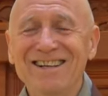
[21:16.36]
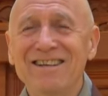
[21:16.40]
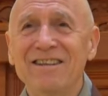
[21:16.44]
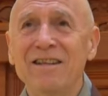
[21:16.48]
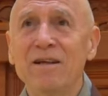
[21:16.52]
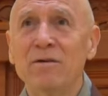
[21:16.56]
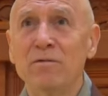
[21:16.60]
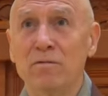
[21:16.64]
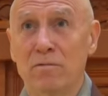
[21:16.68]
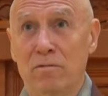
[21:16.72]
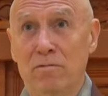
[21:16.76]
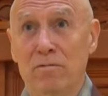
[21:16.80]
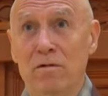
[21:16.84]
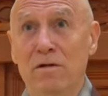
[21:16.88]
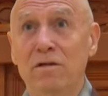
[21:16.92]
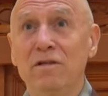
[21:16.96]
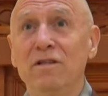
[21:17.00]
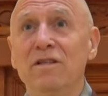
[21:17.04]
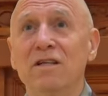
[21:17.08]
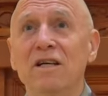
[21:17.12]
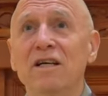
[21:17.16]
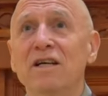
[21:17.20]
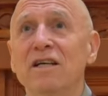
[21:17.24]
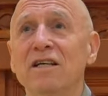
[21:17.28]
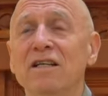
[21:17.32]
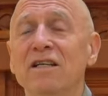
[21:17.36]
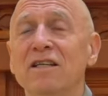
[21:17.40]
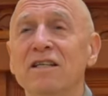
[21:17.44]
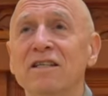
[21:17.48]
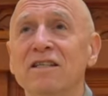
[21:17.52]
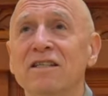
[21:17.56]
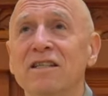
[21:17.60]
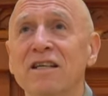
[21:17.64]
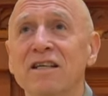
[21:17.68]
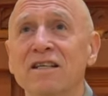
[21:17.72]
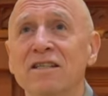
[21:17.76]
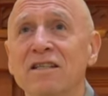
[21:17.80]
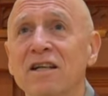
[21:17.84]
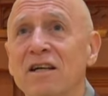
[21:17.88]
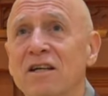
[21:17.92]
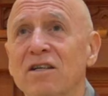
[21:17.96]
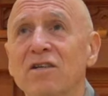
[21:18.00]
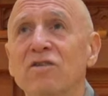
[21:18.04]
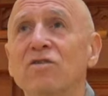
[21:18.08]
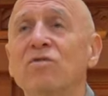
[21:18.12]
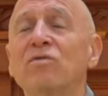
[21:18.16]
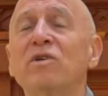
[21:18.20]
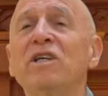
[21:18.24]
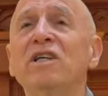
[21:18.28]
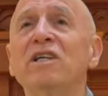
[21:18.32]
Then what? He said,
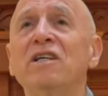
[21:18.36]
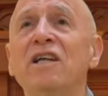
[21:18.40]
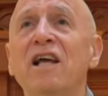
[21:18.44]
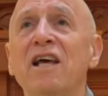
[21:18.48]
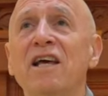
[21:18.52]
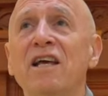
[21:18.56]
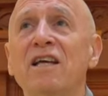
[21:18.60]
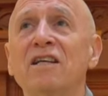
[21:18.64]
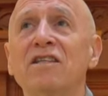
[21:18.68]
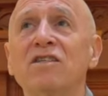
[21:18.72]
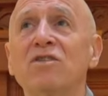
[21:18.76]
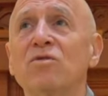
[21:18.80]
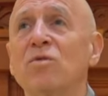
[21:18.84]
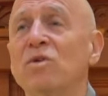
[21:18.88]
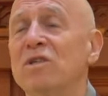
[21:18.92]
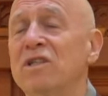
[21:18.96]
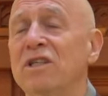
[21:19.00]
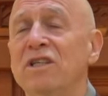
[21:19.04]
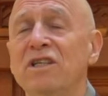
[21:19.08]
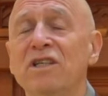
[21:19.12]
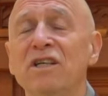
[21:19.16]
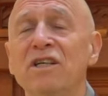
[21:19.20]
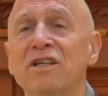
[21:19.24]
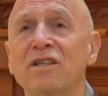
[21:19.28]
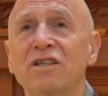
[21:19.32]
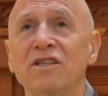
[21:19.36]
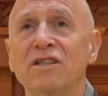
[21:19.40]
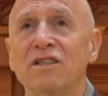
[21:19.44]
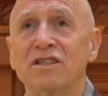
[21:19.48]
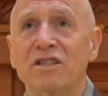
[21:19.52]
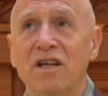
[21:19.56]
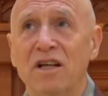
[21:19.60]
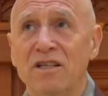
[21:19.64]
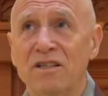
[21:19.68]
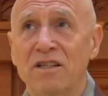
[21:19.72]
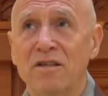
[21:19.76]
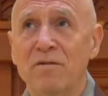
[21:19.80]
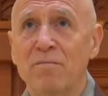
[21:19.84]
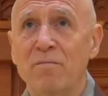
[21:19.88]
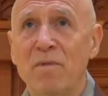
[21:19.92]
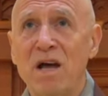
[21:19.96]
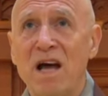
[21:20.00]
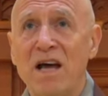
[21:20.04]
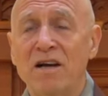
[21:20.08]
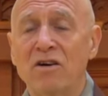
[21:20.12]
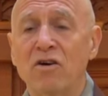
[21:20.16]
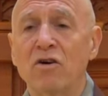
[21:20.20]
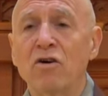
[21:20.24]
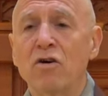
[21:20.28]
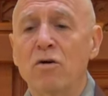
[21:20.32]
"3 days, 20 years, doesn't
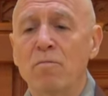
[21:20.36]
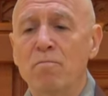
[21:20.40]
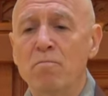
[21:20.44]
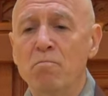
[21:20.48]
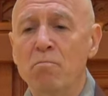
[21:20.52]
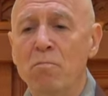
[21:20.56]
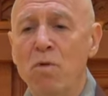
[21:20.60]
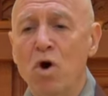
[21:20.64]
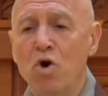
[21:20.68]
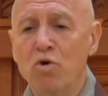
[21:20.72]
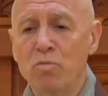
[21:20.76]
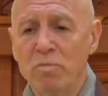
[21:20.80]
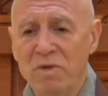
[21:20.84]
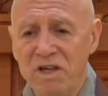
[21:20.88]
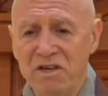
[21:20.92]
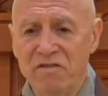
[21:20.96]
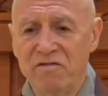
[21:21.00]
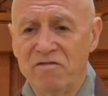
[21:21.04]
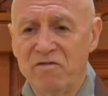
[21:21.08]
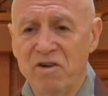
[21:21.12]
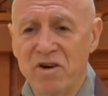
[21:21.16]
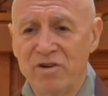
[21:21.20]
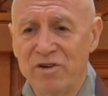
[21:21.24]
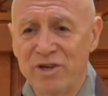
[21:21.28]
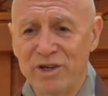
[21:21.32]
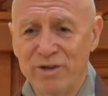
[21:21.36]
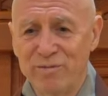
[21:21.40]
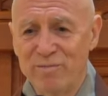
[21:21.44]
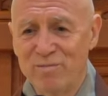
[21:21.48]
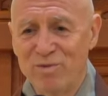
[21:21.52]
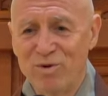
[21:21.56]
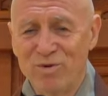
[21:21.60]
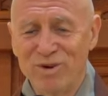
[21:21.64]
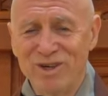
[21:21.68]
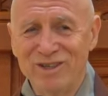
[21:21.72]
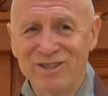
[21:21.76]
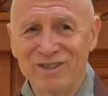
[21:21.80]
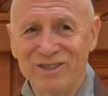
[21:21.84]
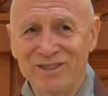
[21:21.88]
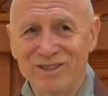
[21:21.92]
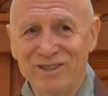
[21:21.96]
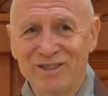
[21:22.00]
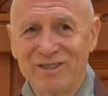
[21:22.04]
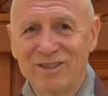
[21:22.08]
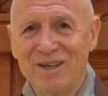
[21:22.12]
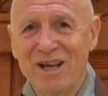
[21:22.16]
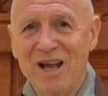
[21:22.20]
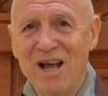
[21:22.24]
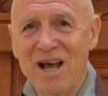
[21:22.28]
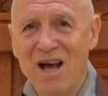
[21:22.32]
matter. Moment, very important.
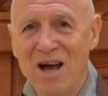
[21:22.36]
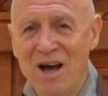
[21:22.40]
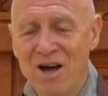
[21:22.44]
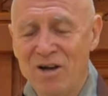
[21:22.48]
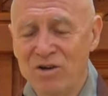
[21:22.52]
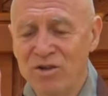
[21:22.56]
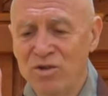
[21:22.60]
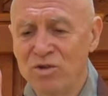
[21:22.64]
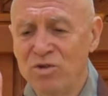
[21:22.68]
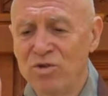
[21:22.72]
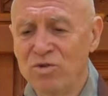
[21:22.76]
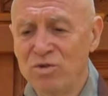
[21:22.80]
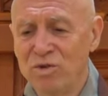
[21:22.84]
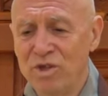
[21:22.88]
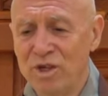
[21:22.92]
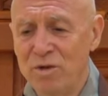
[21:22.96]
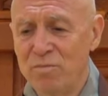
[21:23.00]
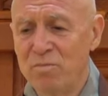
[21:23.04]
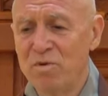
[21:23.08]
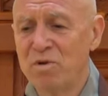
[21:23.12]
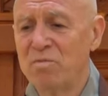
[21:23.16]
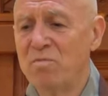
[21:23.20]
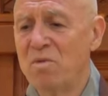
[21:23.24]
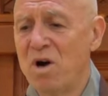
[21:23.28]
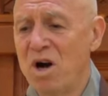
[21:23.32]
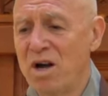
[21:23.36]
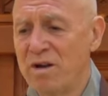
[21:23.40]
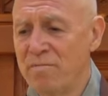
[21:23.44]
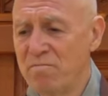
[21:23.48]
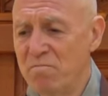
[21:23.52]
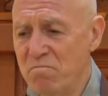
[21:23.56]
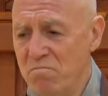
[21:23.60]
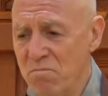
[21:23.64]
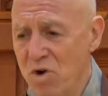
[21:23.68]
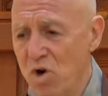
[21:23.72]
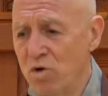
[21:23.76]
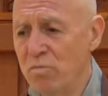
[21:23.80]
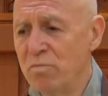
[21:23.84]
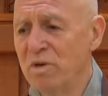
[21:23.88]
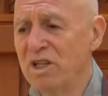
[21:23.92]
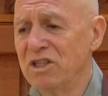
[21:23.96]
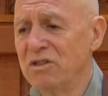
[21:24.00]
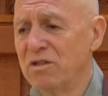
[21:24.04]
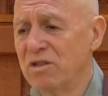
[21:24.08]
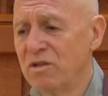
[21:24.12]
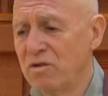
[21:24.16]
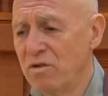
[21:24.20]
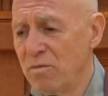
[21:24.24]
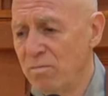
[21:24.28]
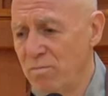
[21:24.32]
How do you keep your mind
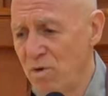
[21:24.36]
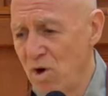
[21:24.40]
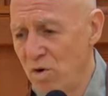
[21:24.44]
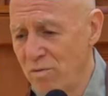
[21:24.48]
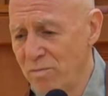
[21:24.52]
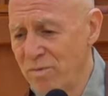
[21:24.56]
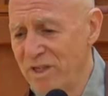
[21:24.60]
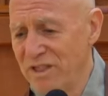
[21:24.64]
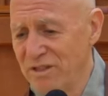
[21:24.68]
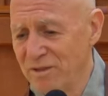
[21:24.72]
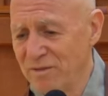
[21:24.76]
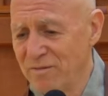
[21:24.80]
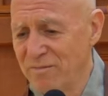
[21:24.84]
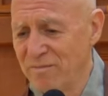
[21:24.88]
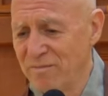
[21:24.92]
moment to moment?"